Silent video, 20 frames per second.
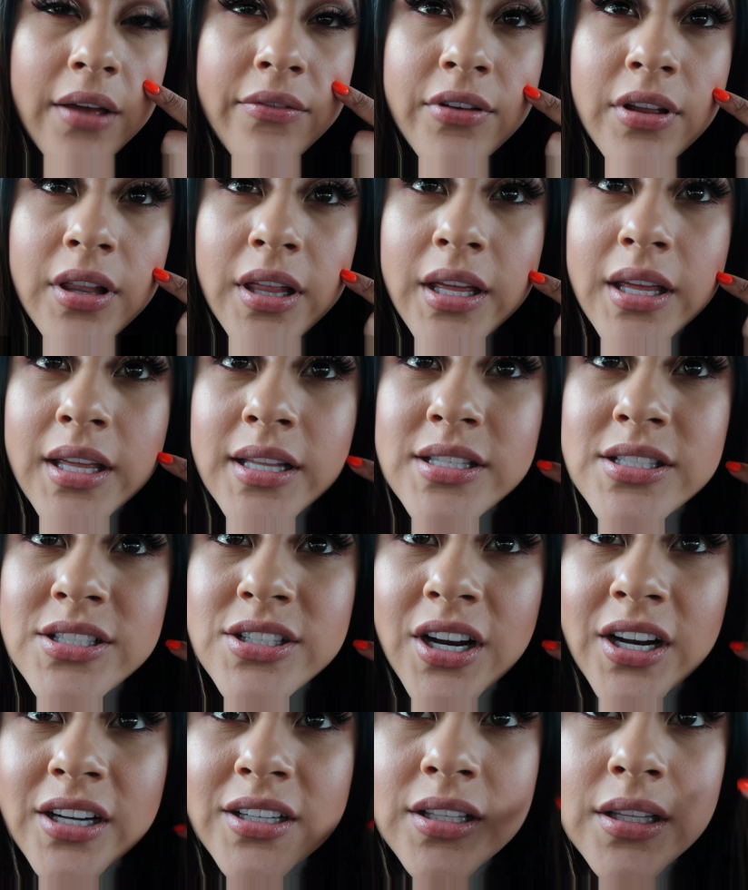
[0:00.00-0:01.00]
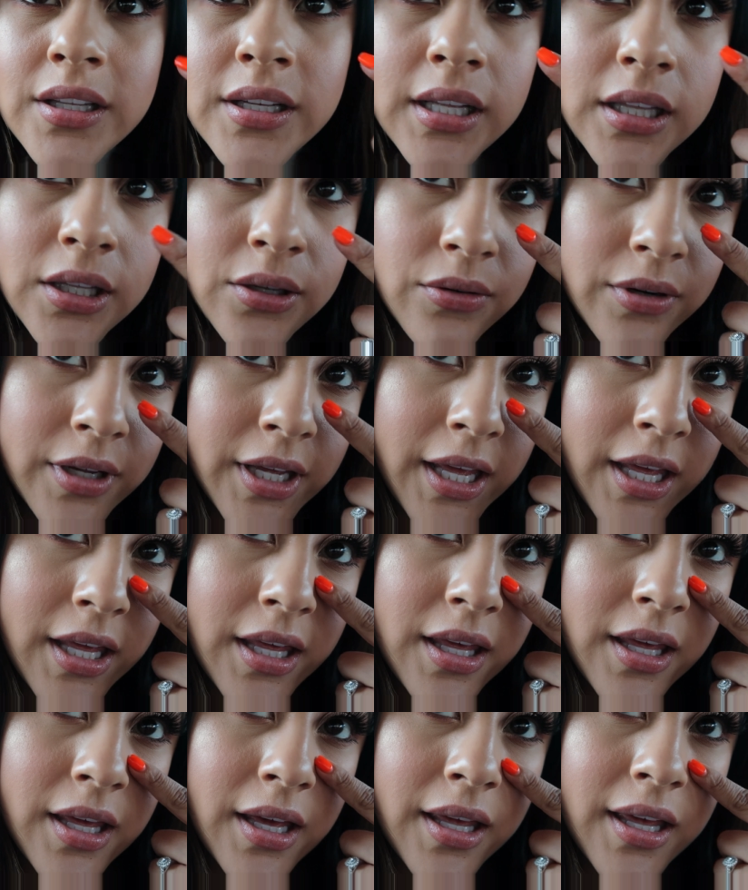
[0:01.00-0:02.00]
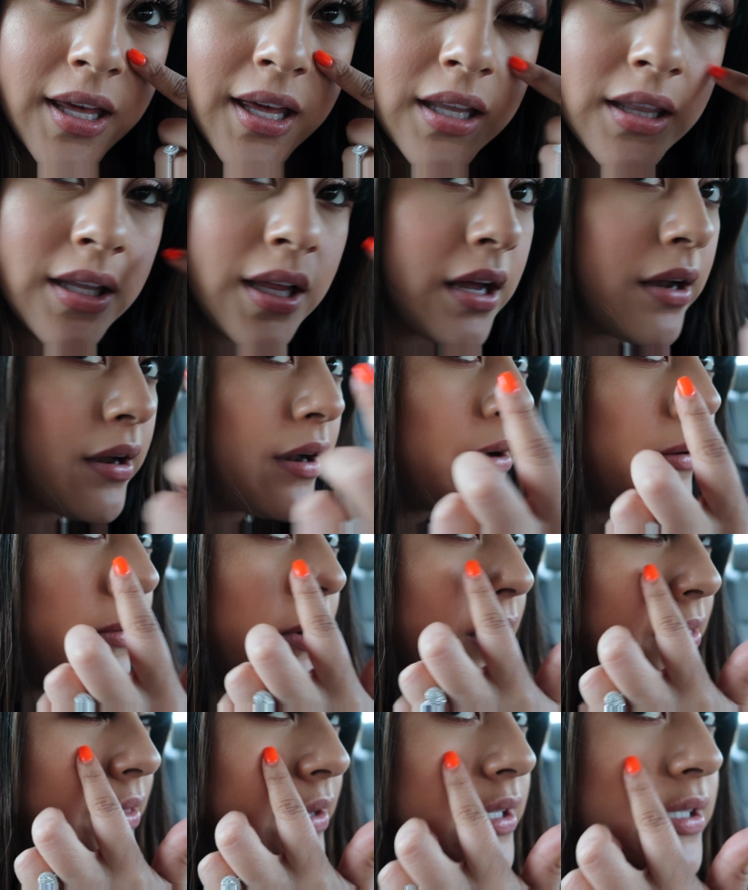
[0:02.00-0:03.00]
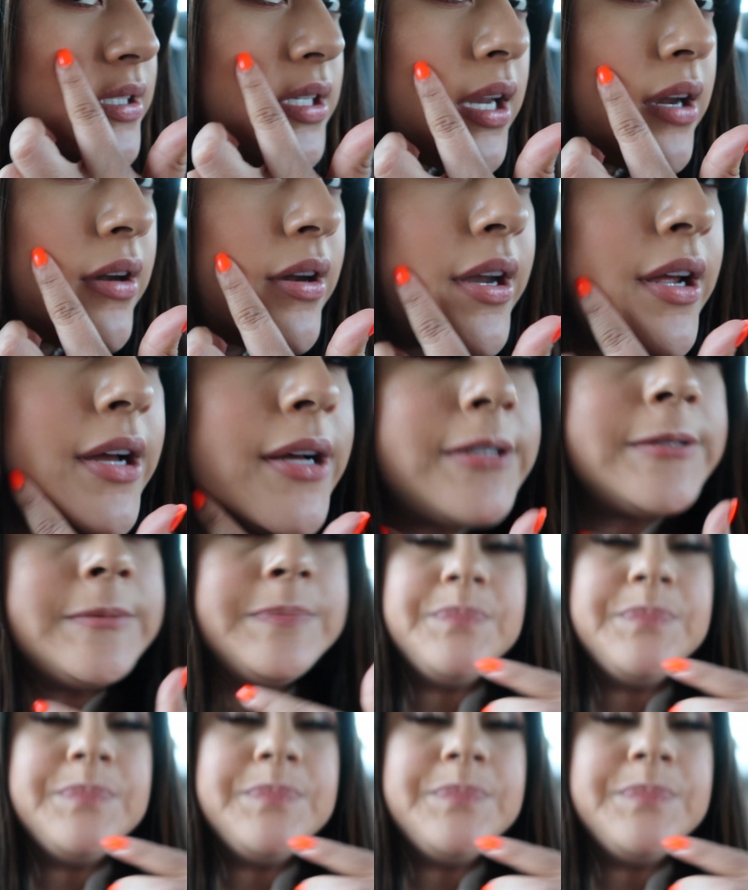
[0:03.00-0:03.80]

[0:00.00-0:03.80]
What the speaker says: I feel like it's starting to look a little cakey, I can't lie, around this area.